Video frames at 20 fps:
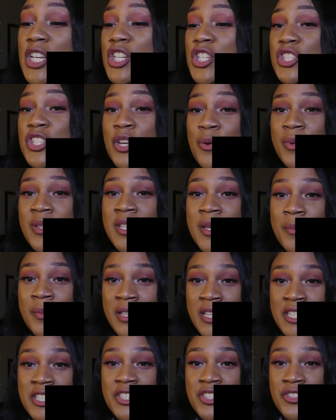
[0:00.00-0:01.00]
So with the
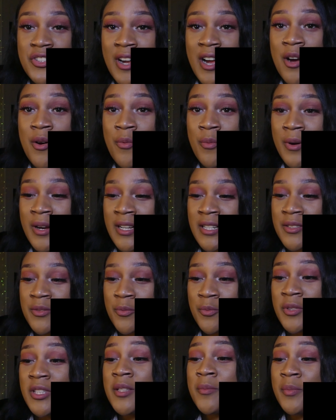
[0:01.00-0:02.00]
Bleach Trial 1,
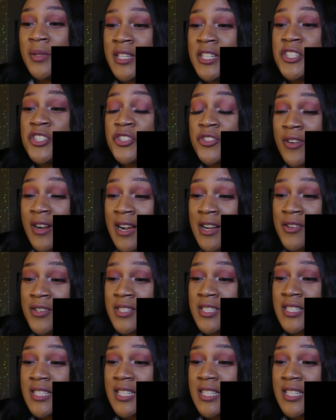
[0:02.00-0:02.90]
with the Bleach Trials,